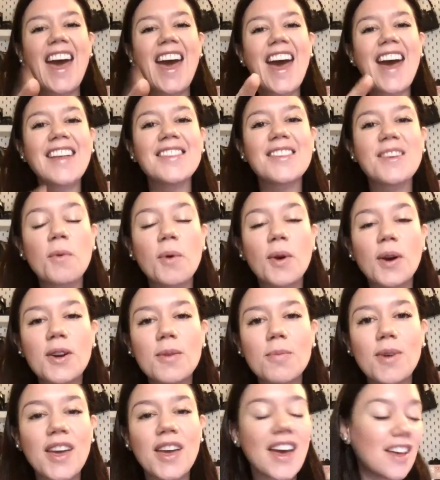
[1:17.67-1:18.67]
and we're
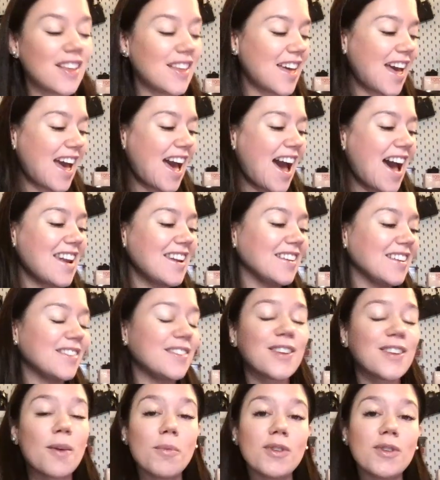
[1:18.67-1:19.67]
going to be adding
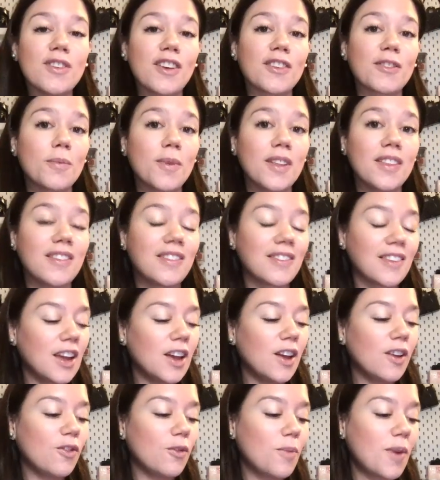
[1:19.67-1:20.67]
some
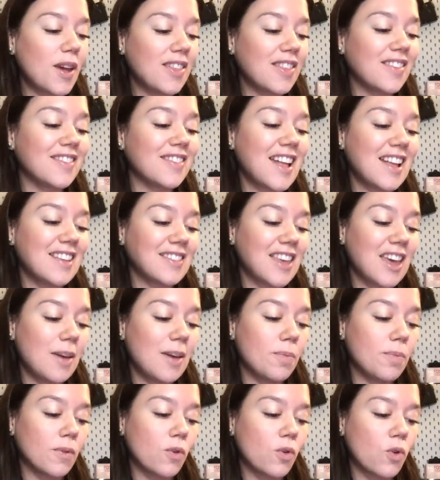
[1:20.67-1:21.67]
adjustments to make this
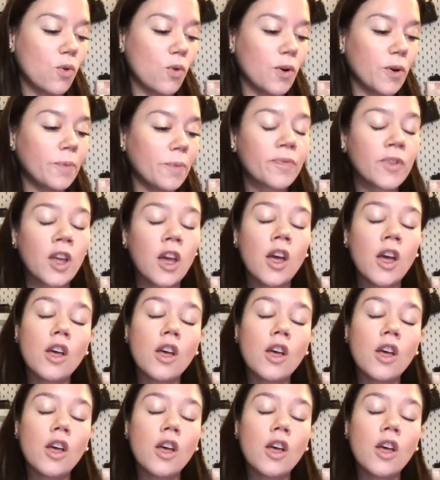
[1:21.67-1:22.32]
landscape cool.